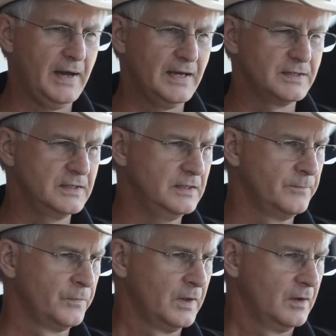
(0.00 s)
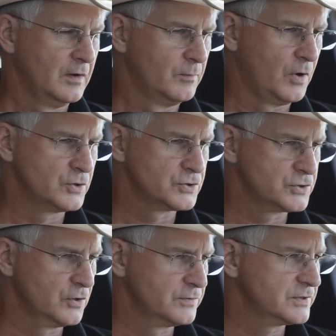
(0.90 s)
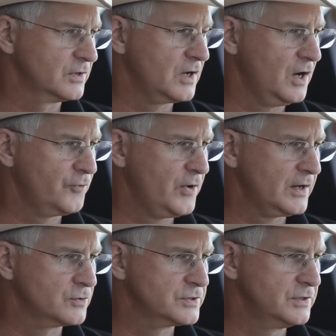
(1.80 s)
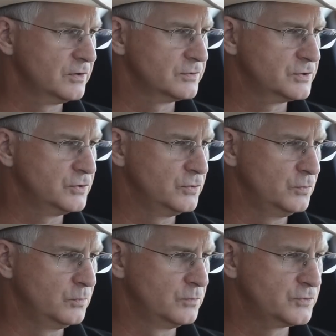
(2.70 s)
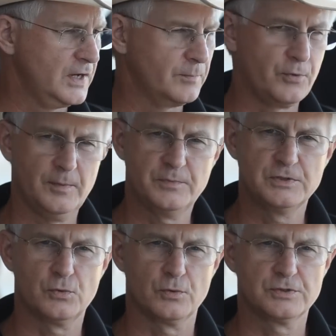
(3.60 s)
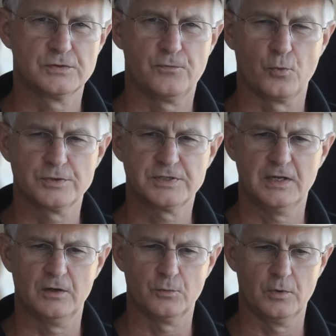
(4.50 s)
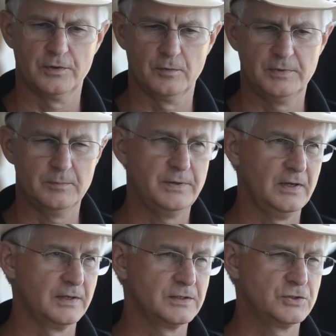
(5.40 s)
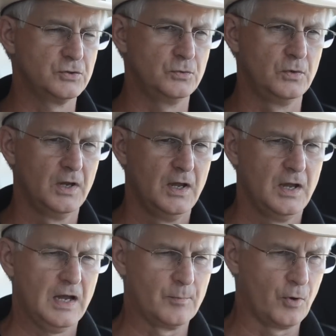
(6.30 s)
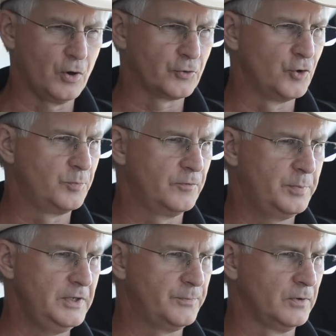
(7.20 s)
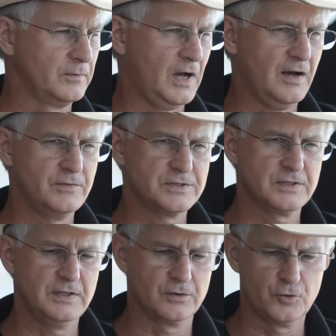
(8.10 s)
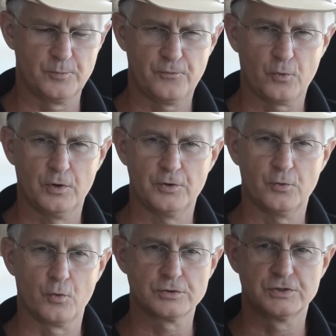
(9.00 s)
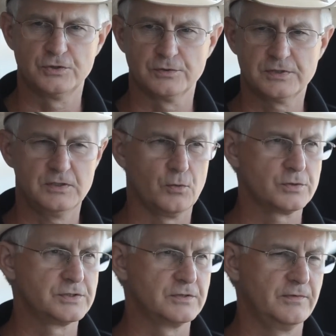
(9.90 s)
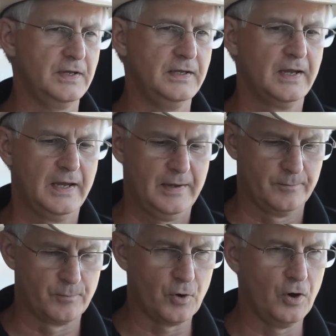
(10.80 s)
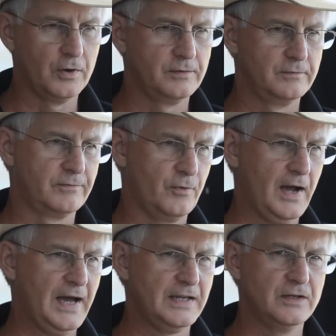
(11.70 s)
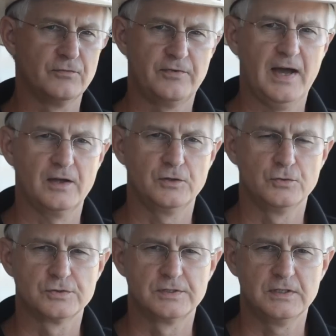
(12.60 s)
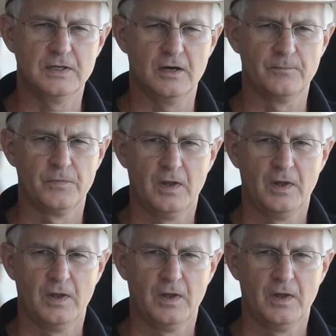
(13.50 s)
by the Marshals Service and the contractors here to try to prep these horses for sale where they'll be appealing to a broader group of people. Obviously, in a group of 400 horses, you'll see horses of a broad variety of values. The